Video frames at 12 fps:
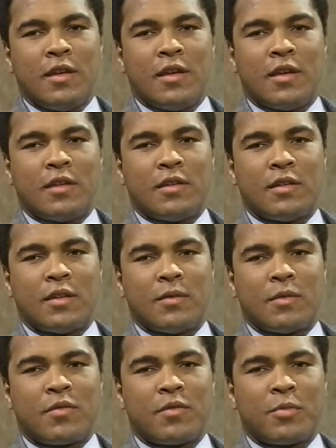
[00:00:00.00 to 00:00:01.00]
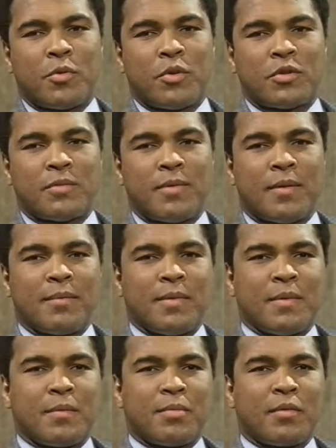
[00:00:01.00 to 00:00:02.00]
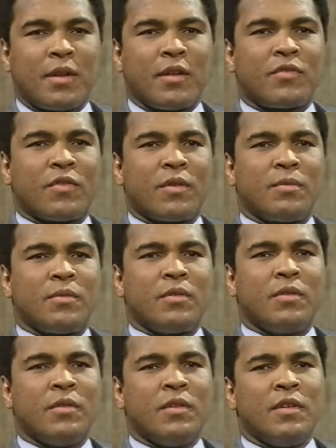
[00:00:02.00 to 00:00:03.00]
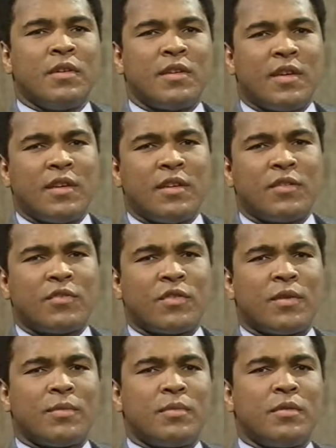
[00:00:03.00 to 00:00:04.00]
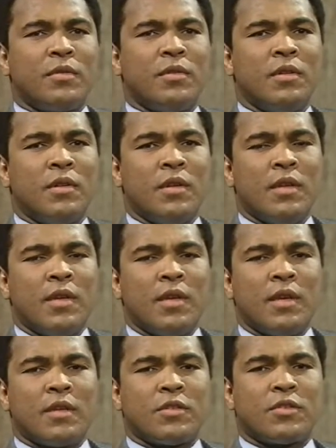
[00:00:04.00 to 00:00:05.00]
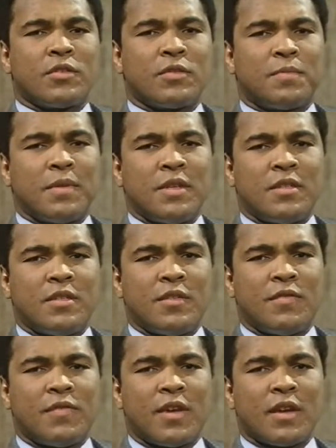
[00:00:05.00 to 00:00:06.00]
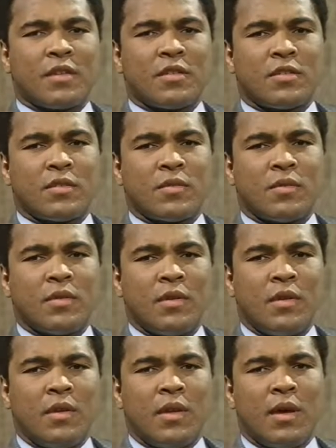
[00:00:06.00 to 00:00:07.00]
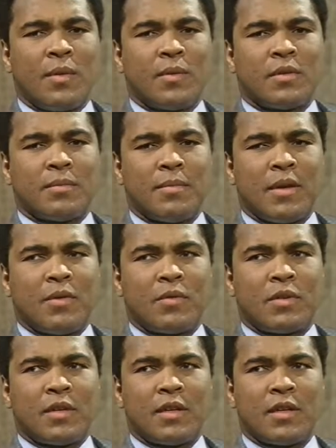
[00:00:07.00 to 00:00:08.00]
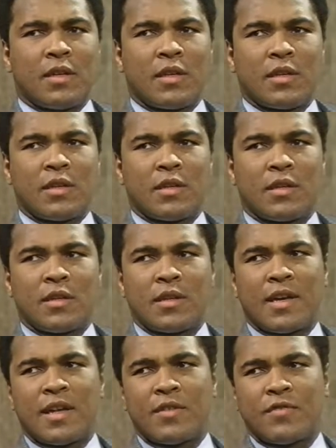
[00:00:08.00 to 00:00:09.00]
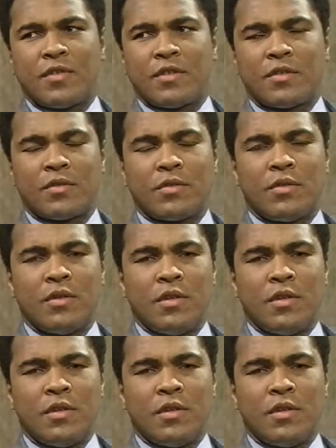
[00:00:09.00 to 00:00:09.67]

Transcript: And there were reports about me of brain trouble, kidney trouble, and speech defects. So I went to Mayo Clinic and got a physical.